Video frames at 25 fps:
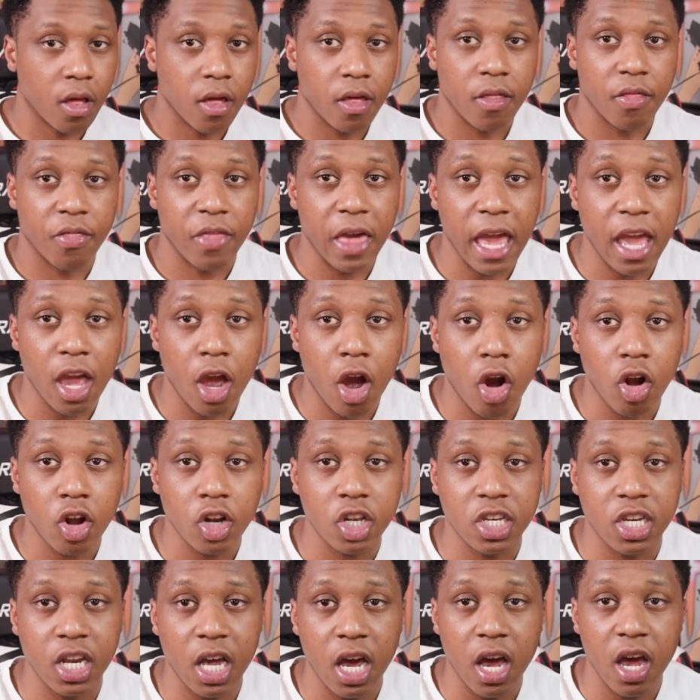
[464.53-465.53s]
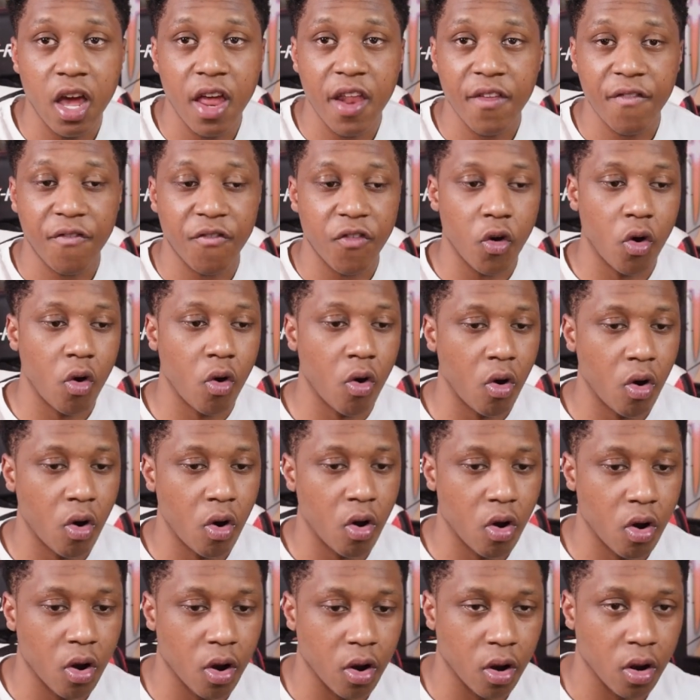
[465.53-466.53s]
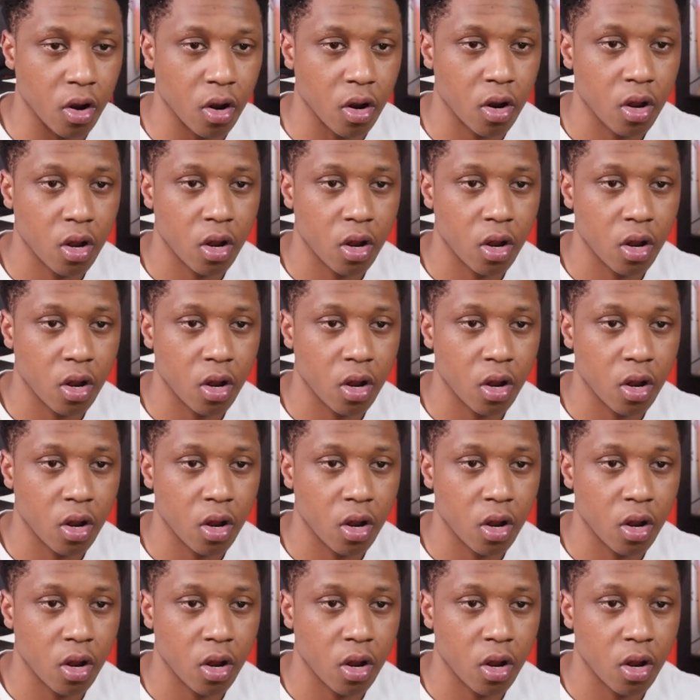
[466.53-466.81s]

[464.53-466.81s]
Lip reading: They are done for.